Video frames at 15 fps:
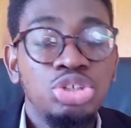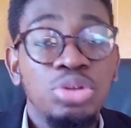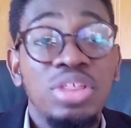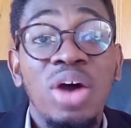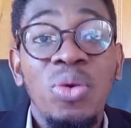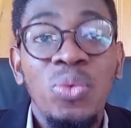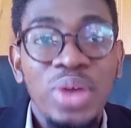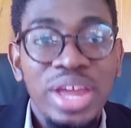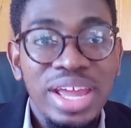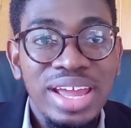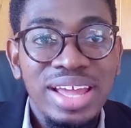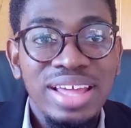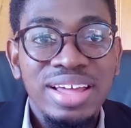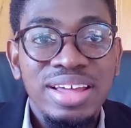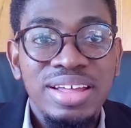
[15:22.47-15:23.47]
So that
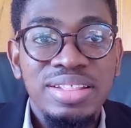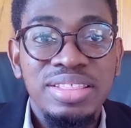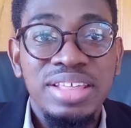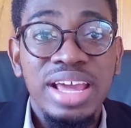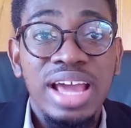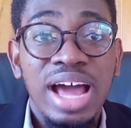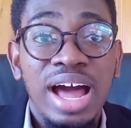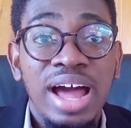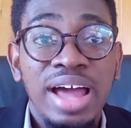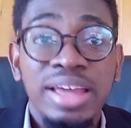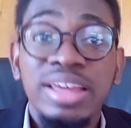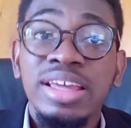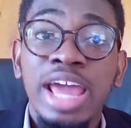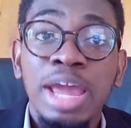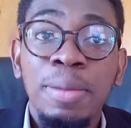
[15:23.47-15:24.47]
way they
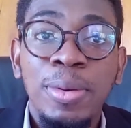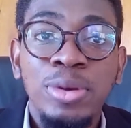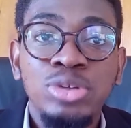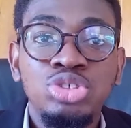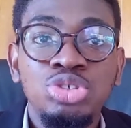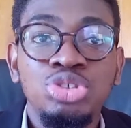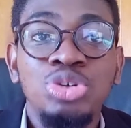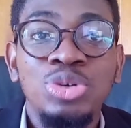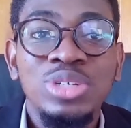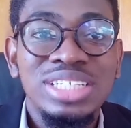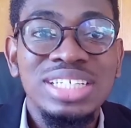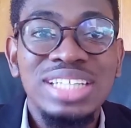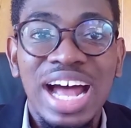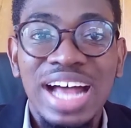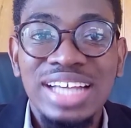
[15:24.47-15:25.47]
are able to
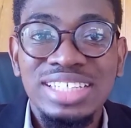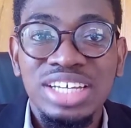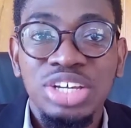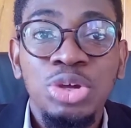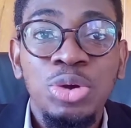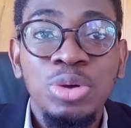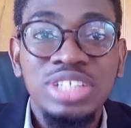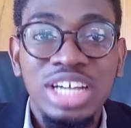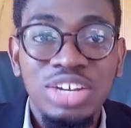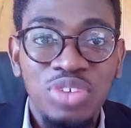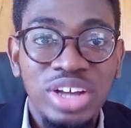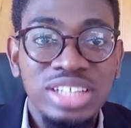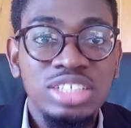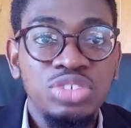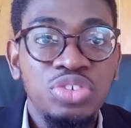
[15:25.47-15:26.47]
use it as a huge
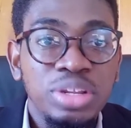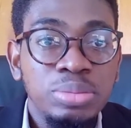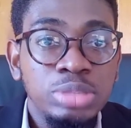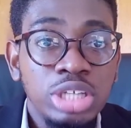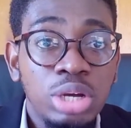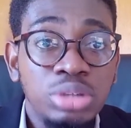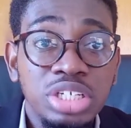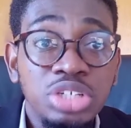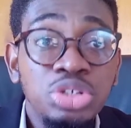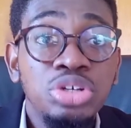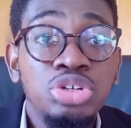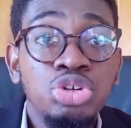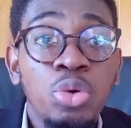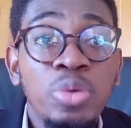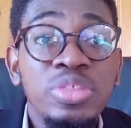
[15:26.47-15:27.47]
advantage for themselves. And you
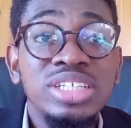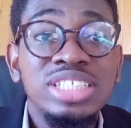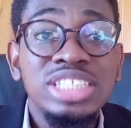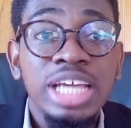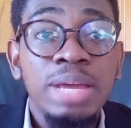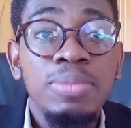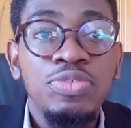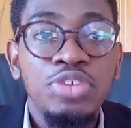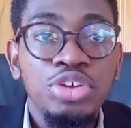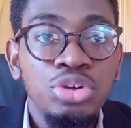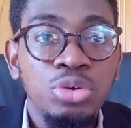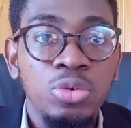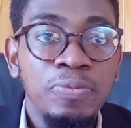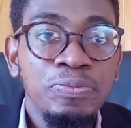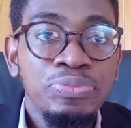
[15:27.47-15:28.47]
can do the same for
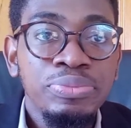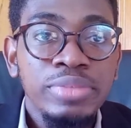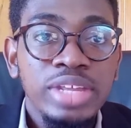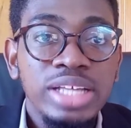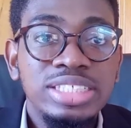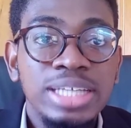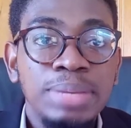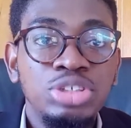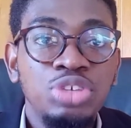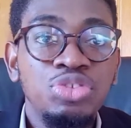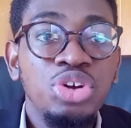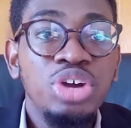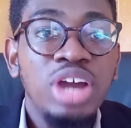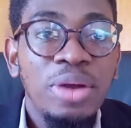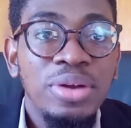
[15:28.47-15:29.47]
you in terms
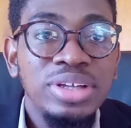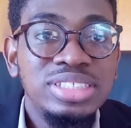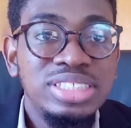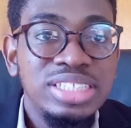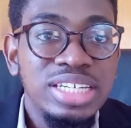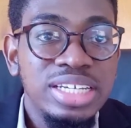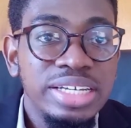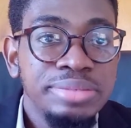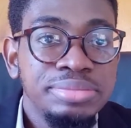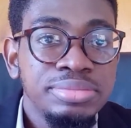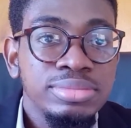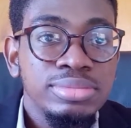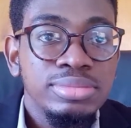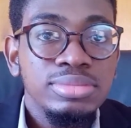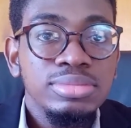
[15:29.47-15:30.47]
of your
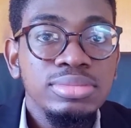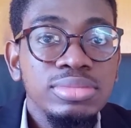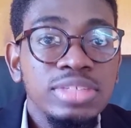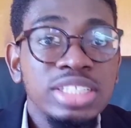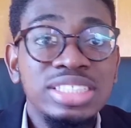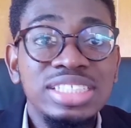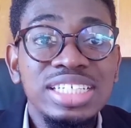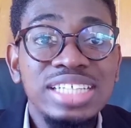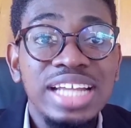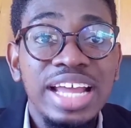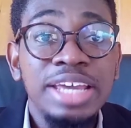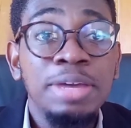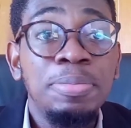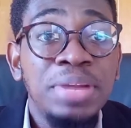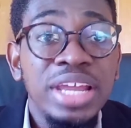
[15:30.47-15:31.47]
guarantee. Just
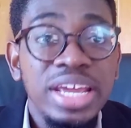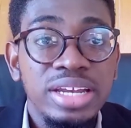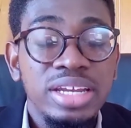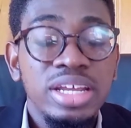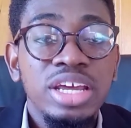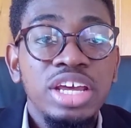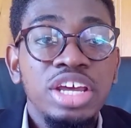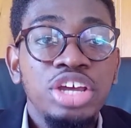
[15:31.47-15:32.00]
like a plane,